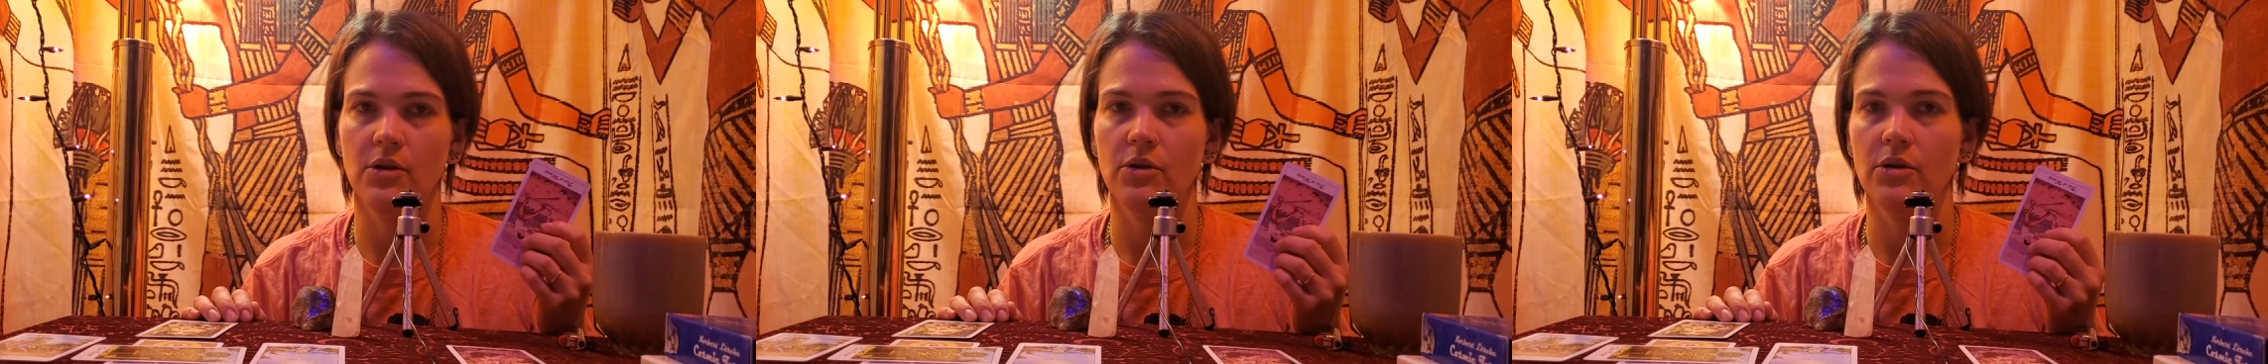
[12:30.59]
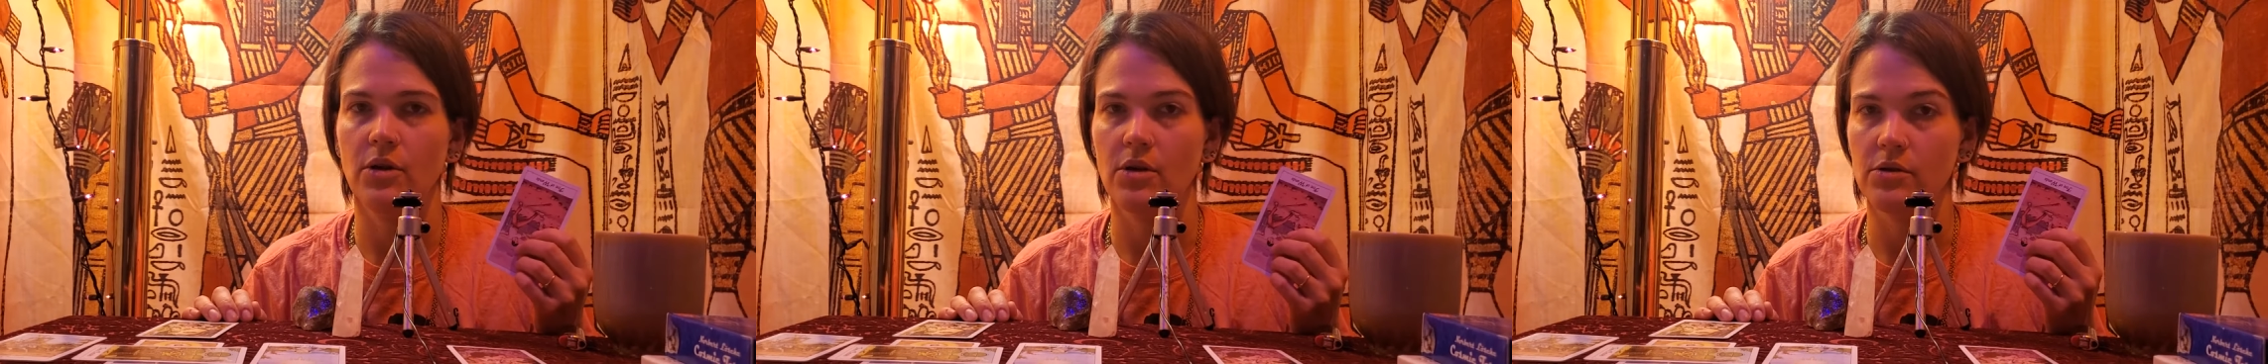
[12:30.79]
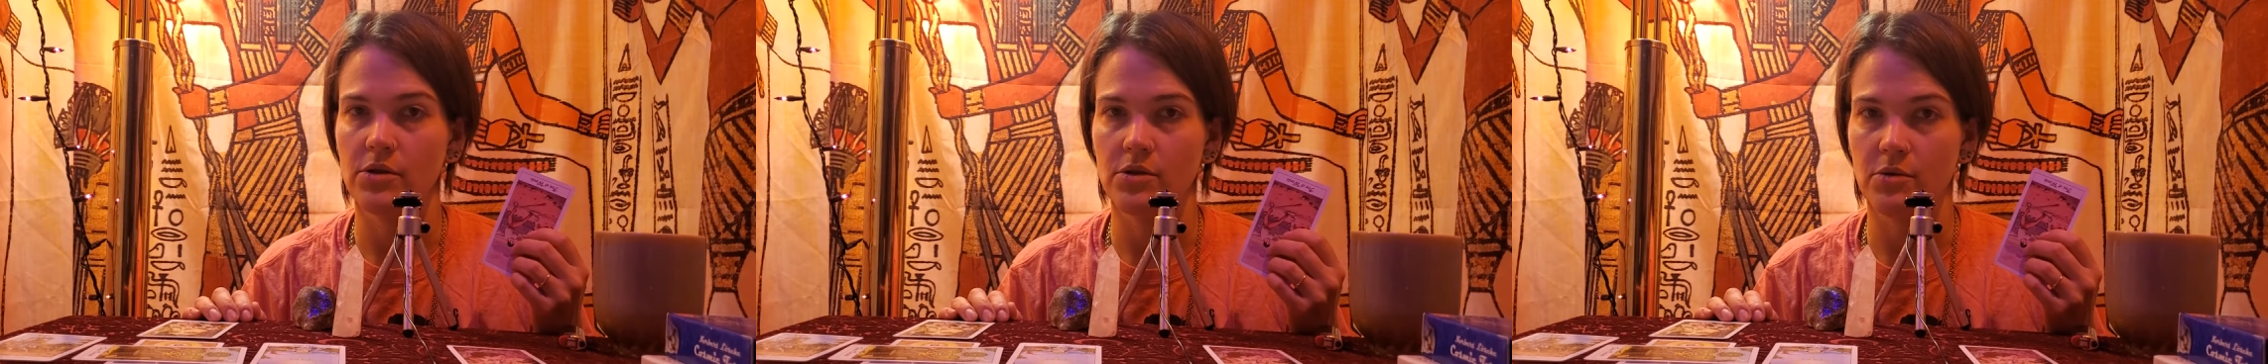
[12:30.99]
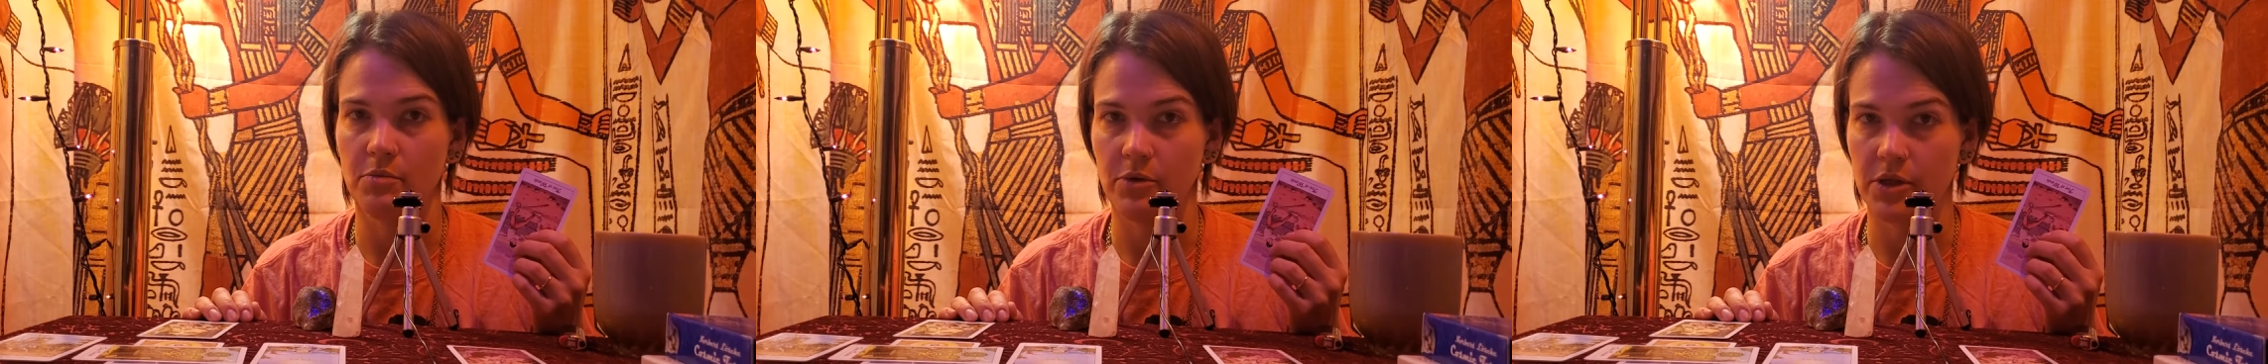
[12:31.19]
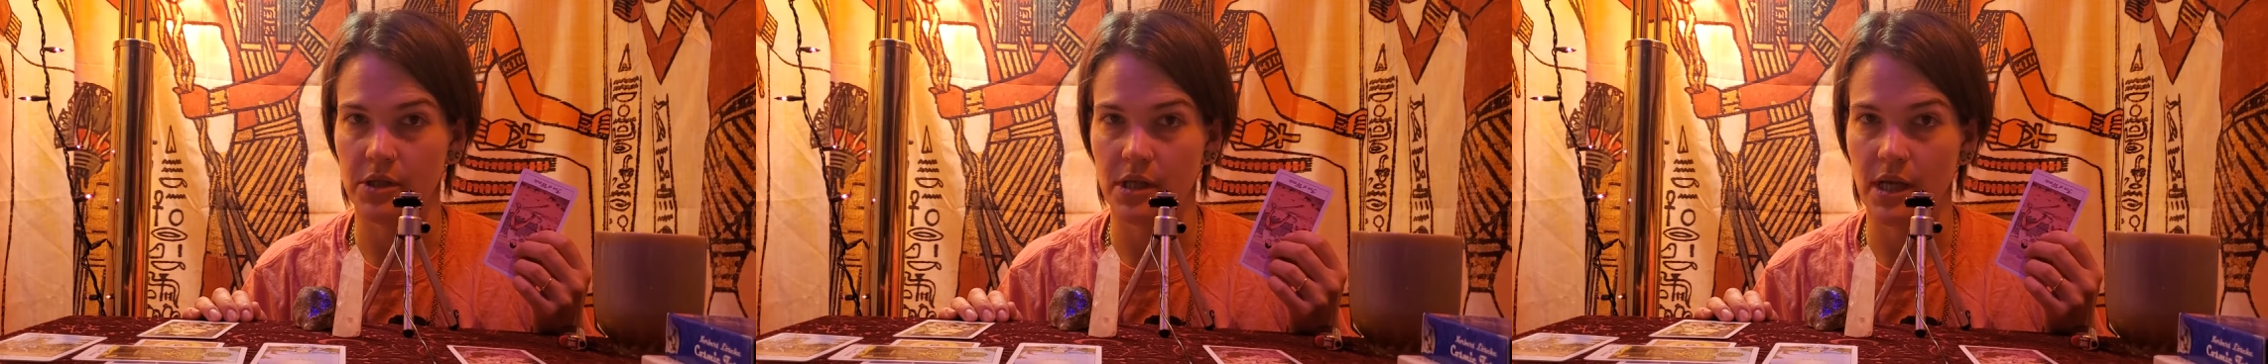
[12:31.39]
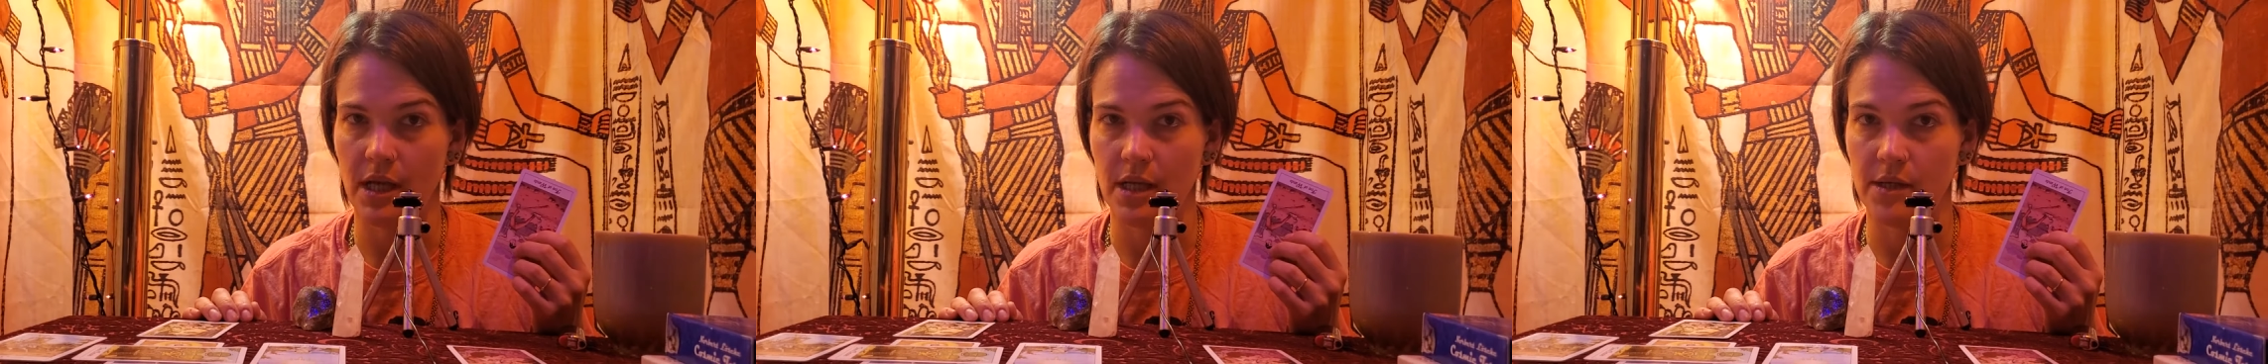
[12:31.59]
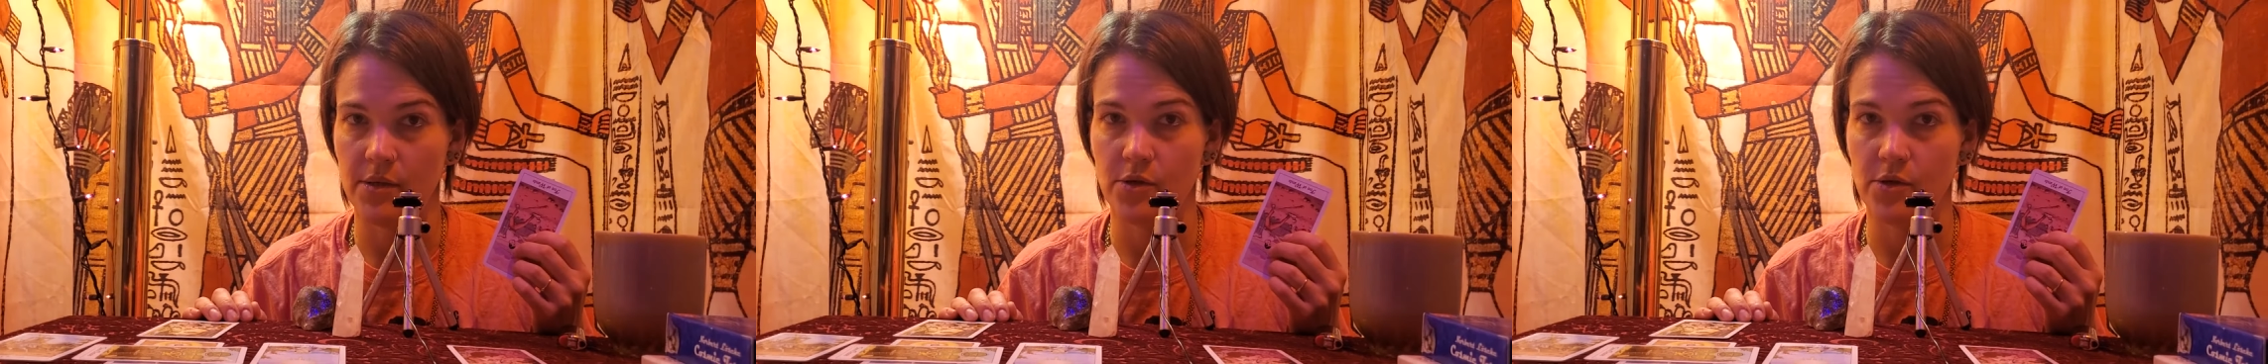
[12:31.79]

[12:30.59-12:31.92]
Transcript: could also pertain